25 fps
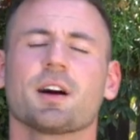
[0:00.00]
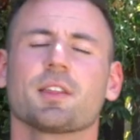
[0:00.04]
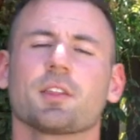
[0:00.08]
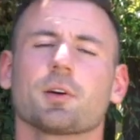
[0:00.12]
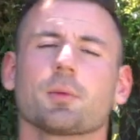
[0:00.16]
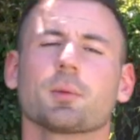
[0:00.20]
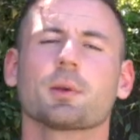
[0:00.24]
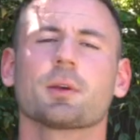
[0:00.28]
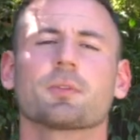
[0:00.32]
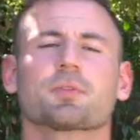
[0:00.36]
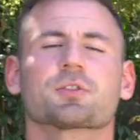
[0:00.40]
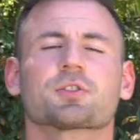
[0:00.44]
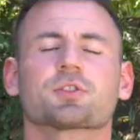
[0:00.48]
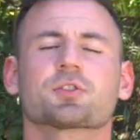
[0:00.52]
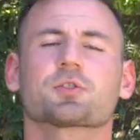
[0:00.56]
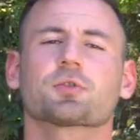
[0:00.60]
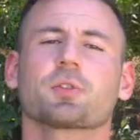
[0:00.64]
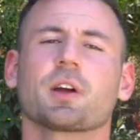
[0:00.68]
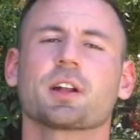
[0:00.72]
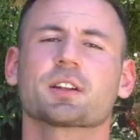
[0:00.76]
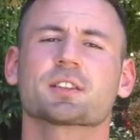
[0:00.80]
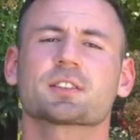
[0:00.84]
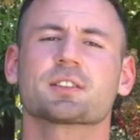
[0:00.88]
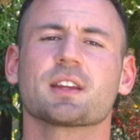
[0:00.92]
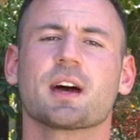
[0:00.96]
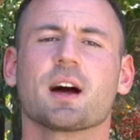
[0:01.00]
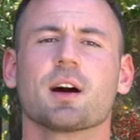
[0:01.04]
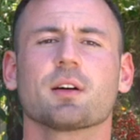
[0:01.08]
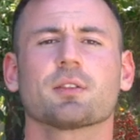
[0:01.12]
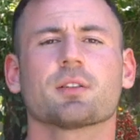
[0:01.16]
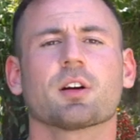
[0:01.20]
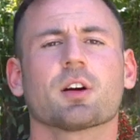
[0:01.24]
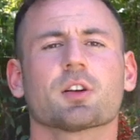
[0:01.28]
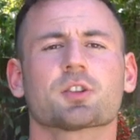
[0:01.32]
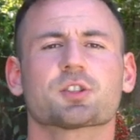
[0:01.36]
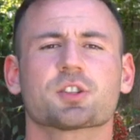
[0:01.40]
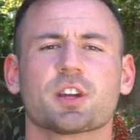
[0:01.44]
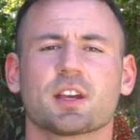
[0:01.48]
that we've stretched out
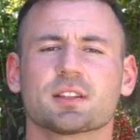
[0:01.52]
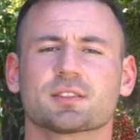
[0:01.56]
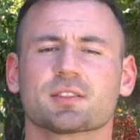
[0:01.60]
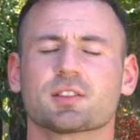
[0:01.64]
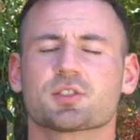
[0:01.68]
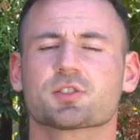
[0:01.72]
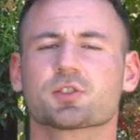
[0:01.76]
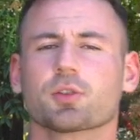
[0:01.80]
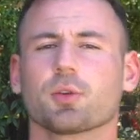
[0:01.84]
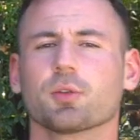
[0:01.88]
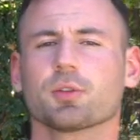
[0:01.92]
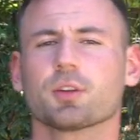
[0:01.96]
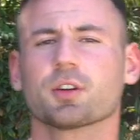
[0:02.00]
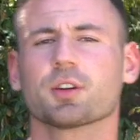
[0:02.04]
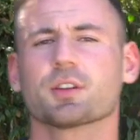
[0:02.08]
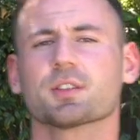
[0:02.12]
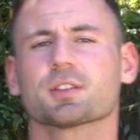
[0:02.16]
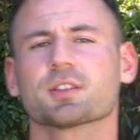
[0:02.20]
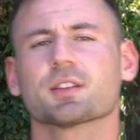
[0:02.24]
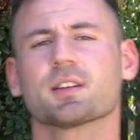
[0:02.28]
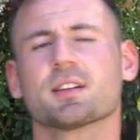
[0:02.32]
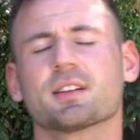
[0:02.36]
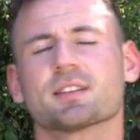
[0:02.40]
our chest and shoulders,